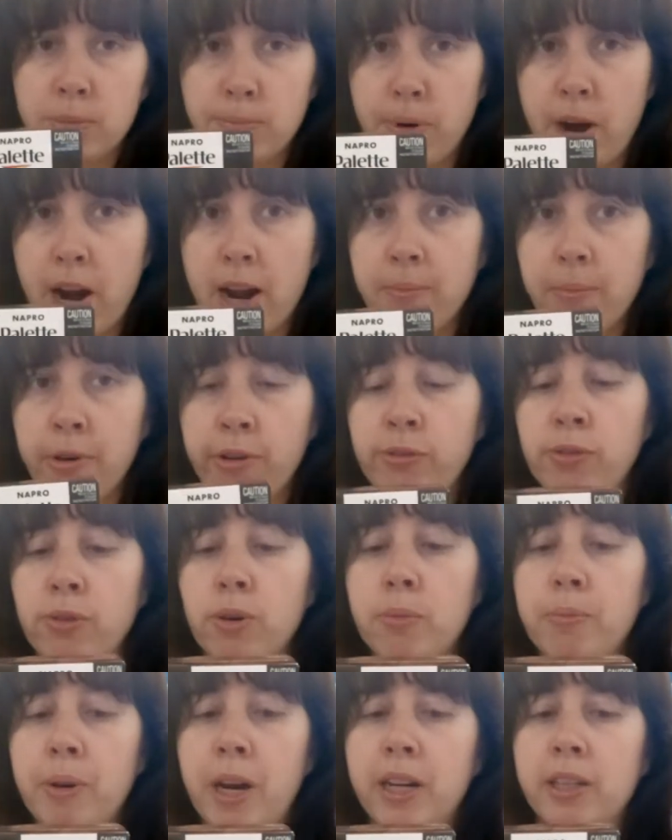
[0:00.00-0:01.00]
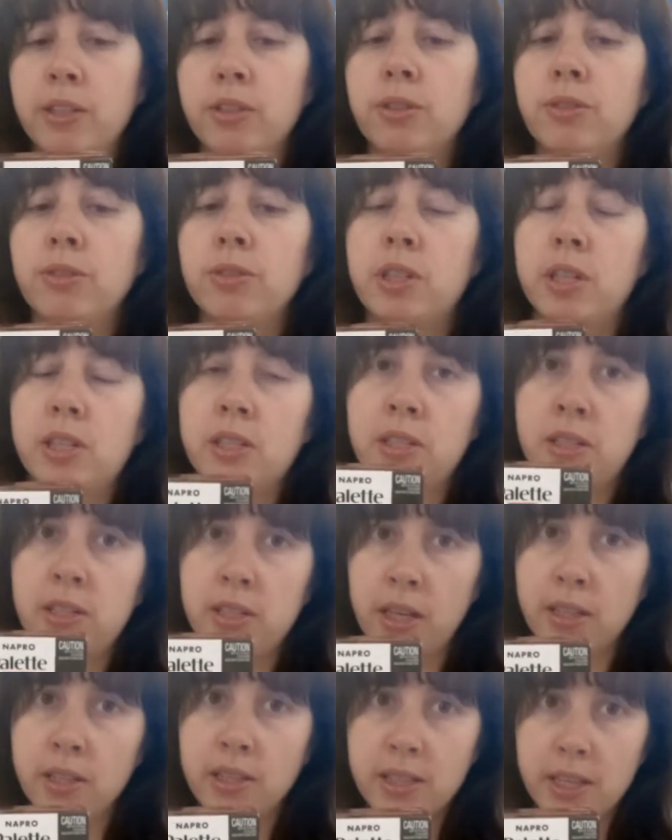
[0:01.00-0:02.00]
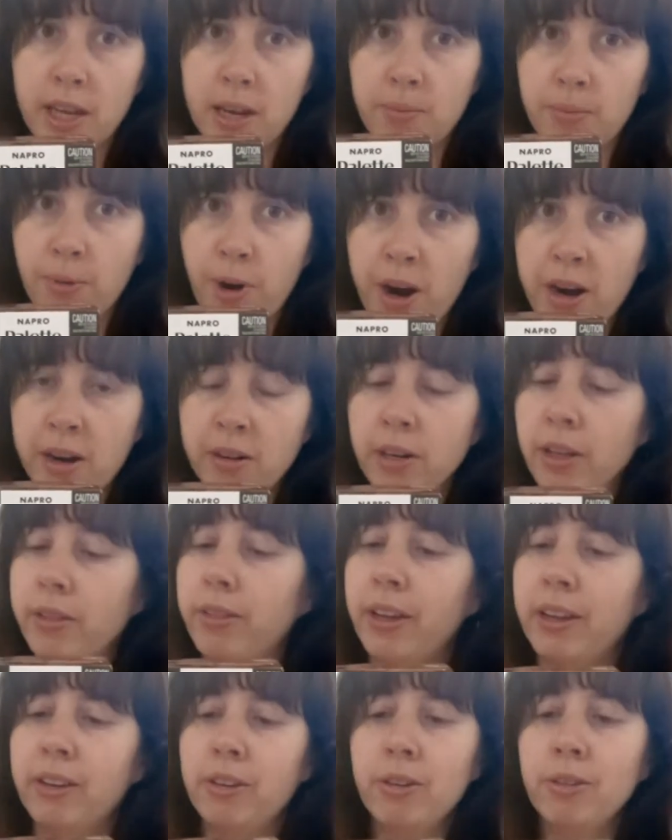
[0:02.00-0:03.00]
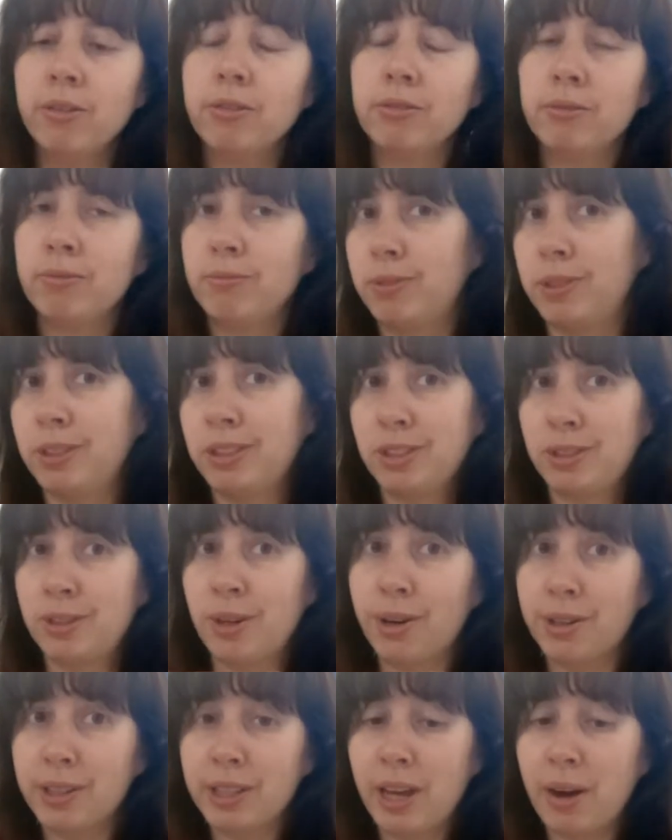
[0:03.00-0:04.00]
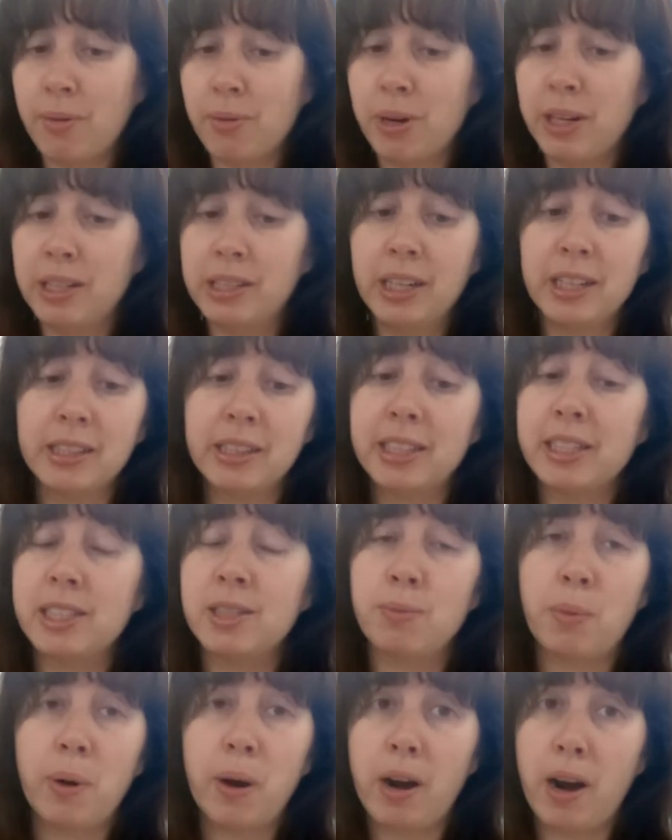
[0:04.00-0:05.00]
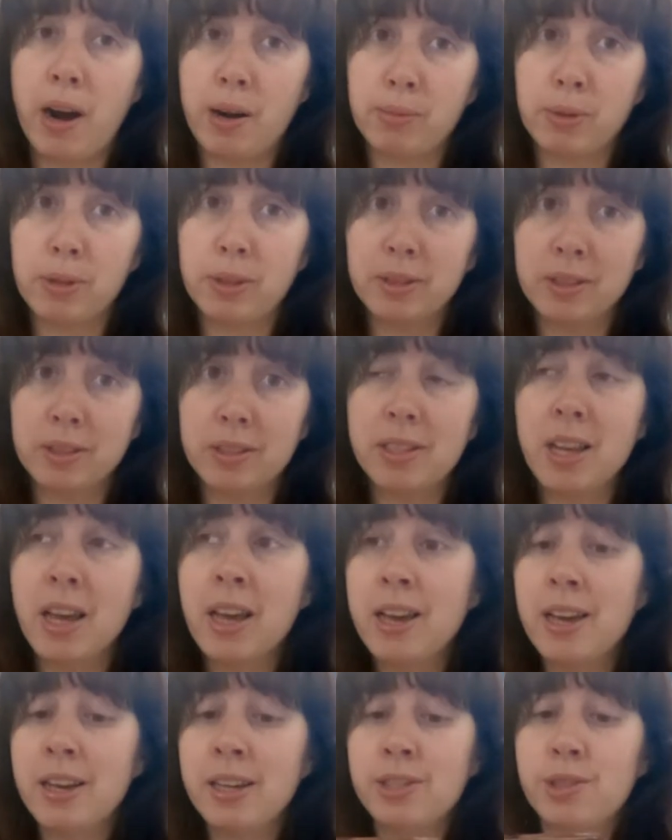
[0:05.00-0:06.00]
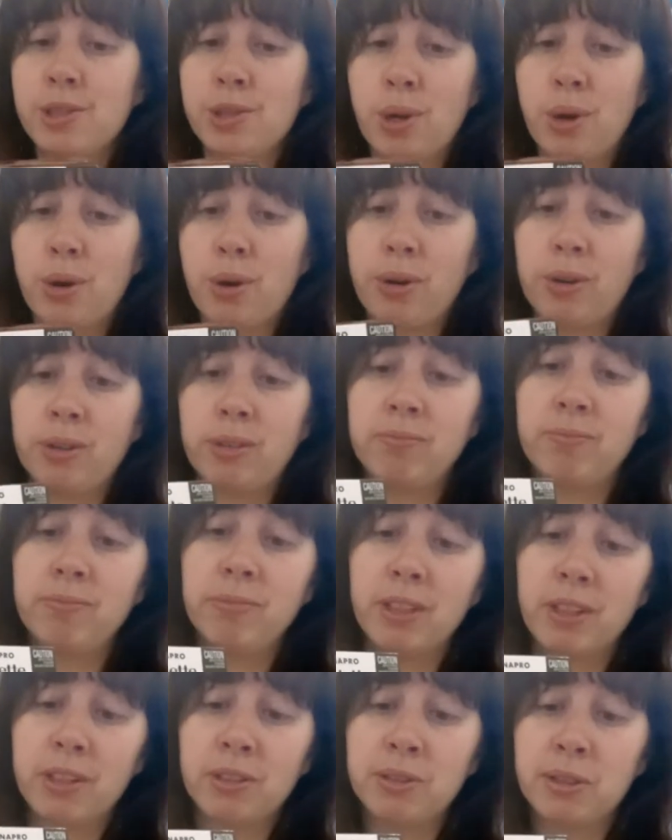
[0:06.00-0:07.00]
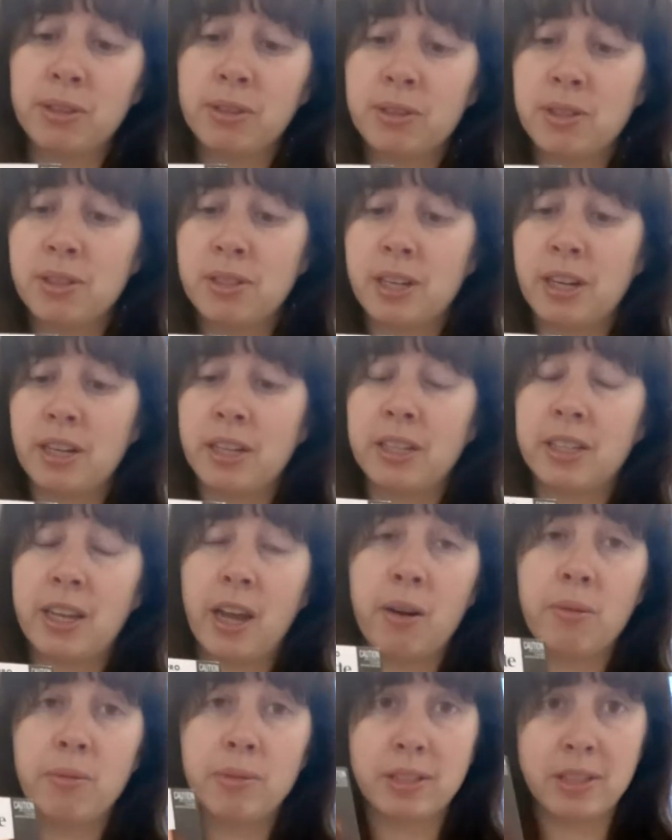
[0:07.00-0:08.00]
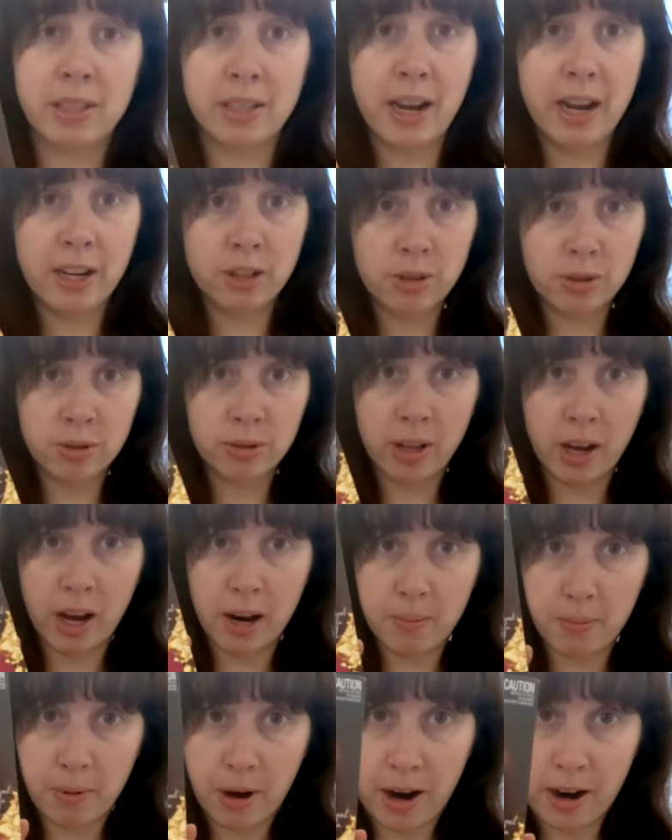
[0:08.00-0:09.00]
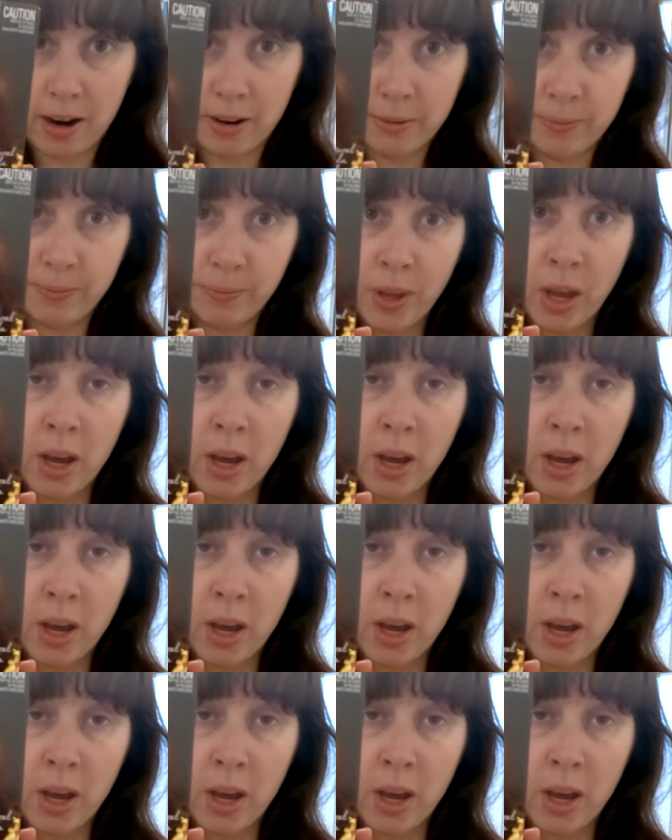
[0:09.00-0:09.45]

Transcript: brand before, but I used a Sunset Brown. They don't stock that one, at least where I was. So the closest I could get was the Natural Light Brown.